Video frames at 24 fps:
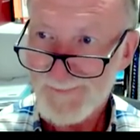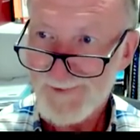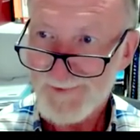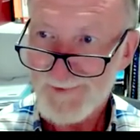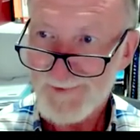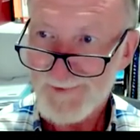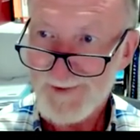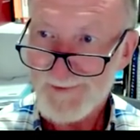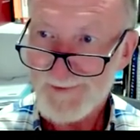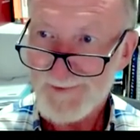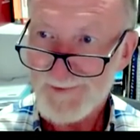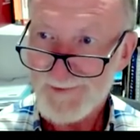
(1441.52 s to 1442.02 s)

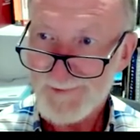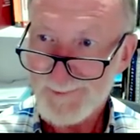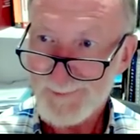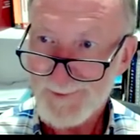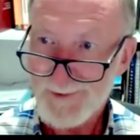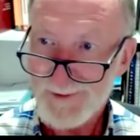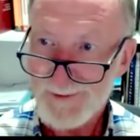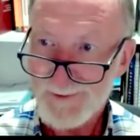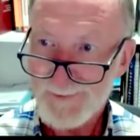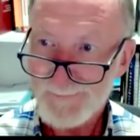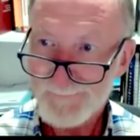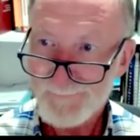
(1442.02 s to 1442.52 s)
disease as
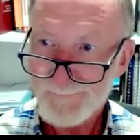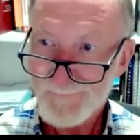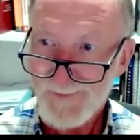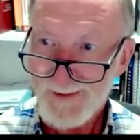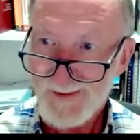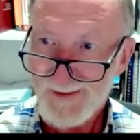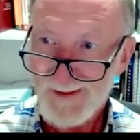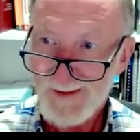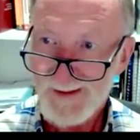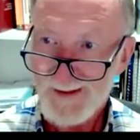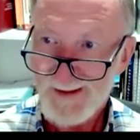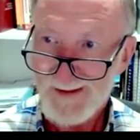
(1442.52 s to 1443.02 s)
well.
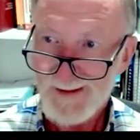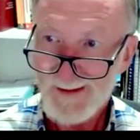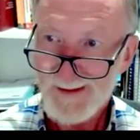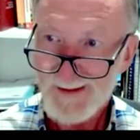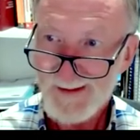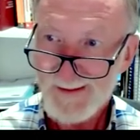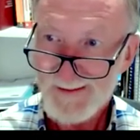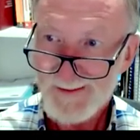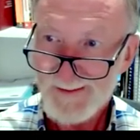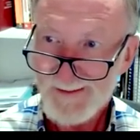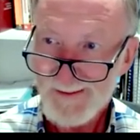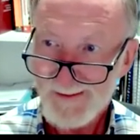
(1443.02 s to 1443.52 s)

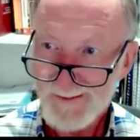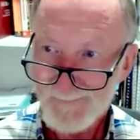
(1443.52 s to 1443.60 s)
And